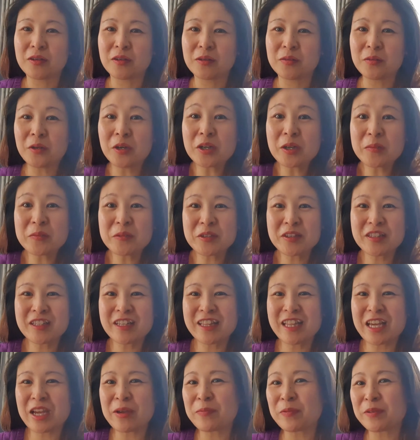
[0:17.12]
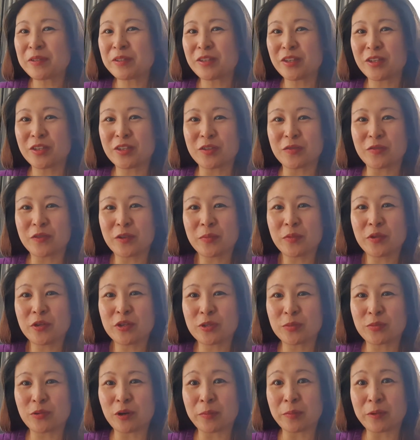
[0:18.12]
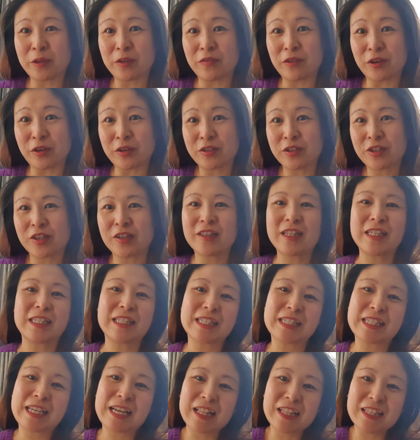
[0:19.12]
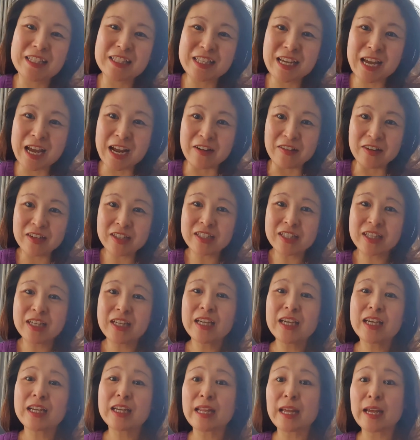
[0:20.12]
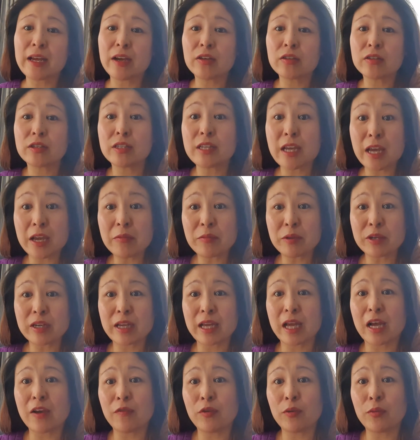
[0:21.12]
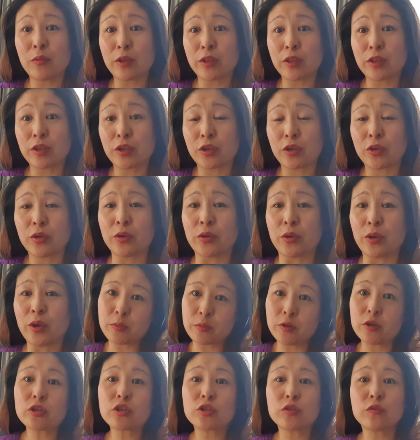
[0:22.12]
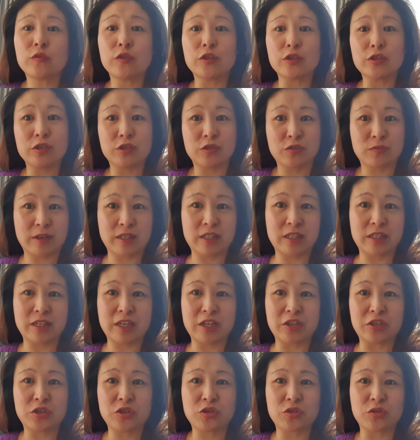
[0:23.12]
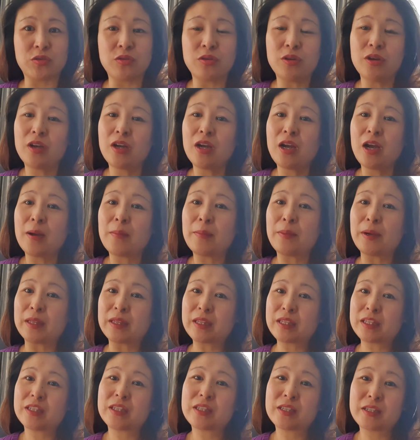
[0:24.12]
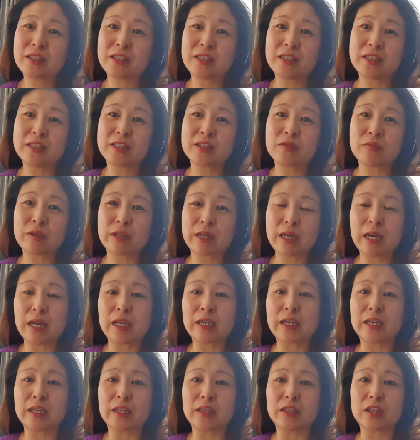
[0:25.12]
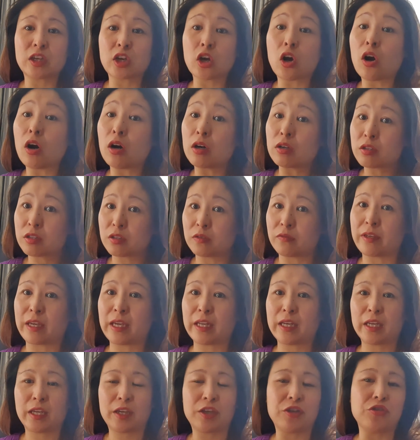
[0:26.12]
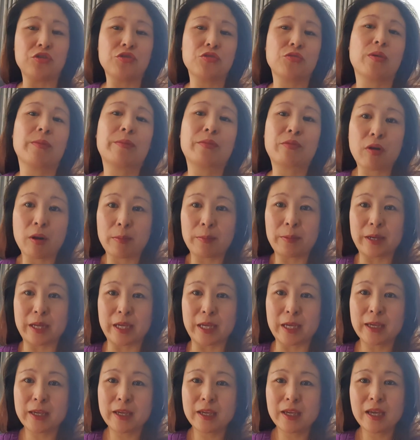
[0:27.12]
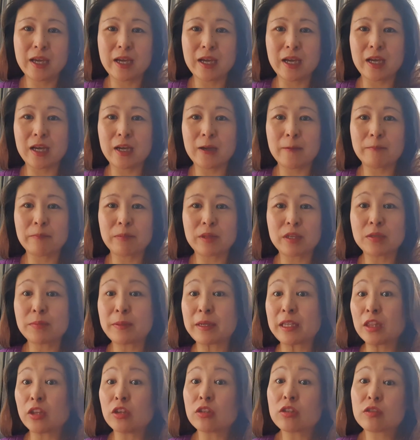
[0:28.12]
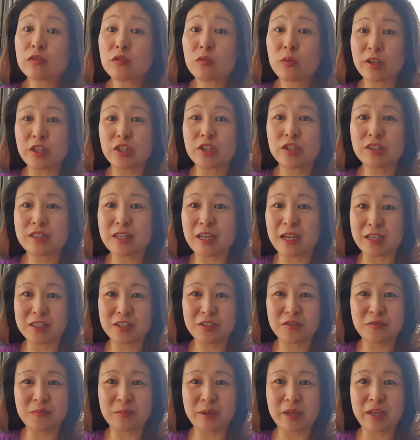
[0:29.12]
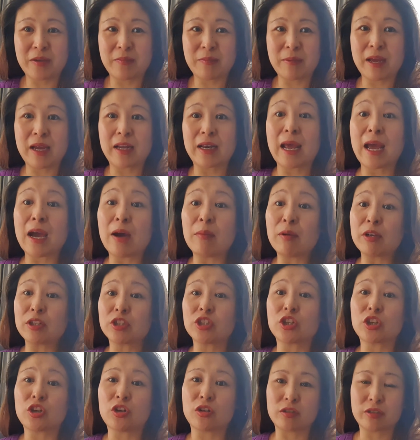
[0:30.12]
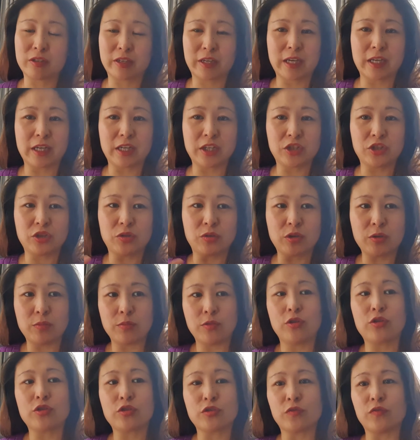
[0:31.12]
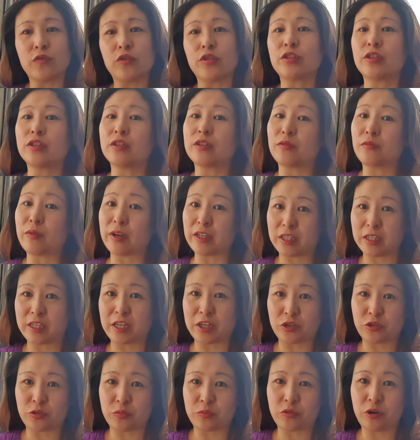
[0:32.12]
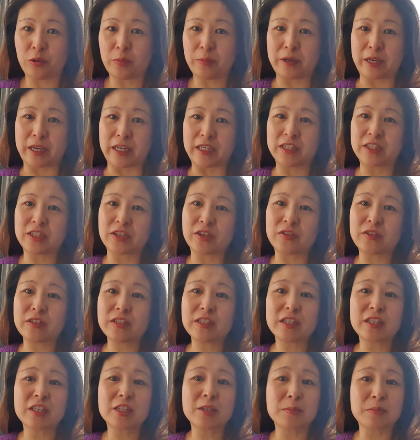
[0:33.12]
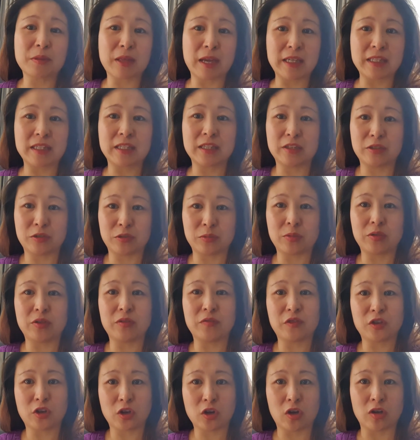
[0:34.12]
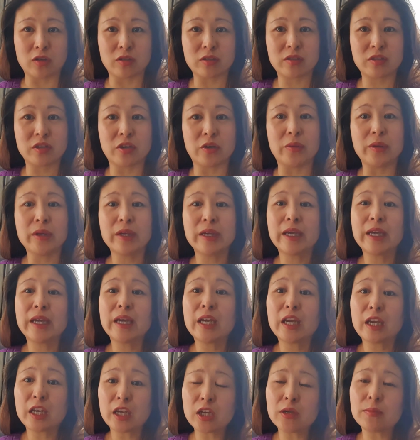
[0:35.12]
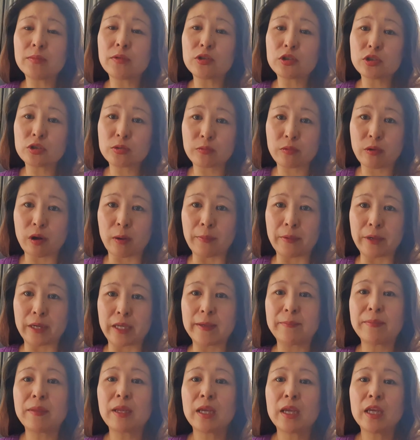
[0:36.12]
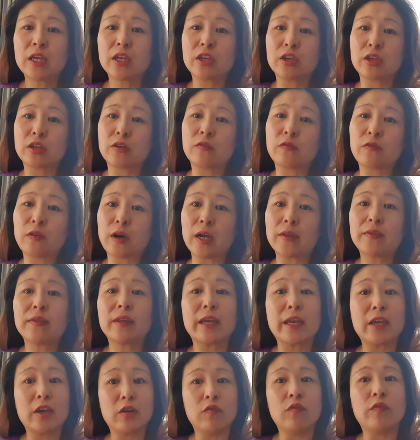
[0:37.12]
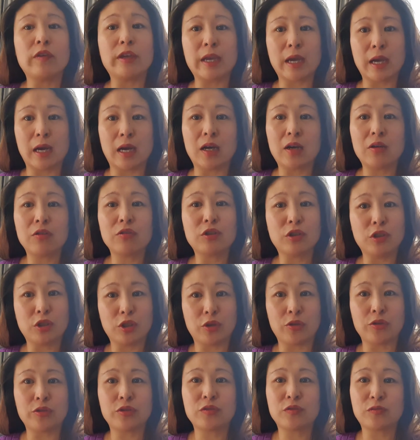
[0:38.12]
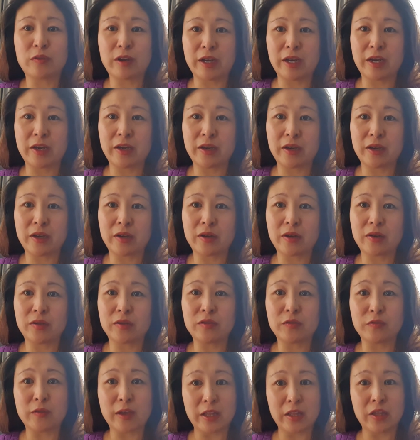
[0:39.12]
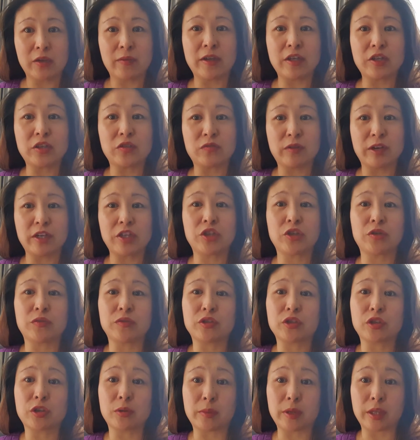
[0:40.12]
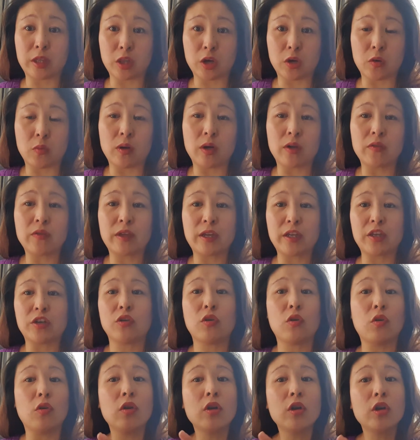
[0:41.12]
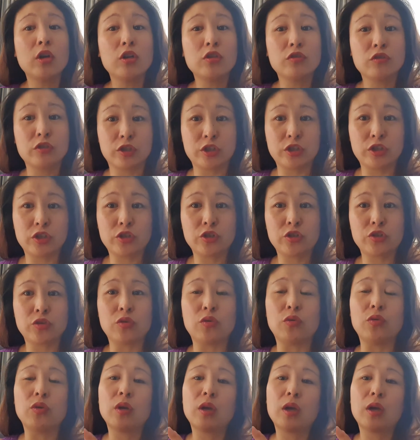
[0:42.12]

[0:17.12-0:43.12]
Welcome to another episode of Commercial Property Roadshow. This is Helen Tarrant. Now, today I want to cover with you commercial versus residential, but this is regarding the cost of getting into a property. Um, there's been lots of questions asked of me about how much it costs to get into a commercial versus a residential property. So, this explains a little bit of the cost. So, in commercial property, you're going to find the LVR or the loan to rate the valuation ratio is going to be lower than your traditional